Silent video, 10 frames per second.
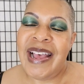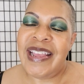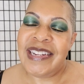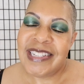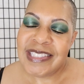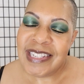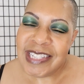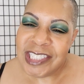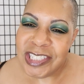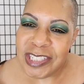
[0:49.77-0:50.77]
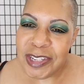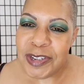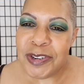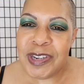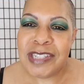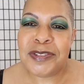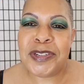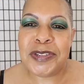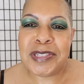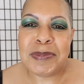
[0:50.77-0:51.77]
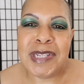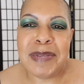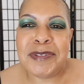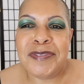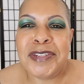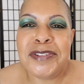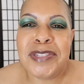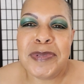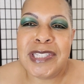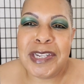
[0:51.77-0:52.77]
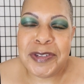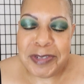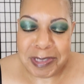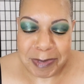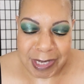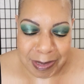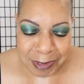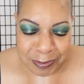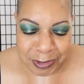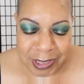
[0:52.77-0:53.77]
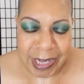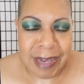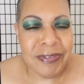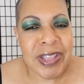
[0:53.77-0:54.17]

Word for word: I need to let you know I do curse sometimes in videos because I curse sometimes in real life.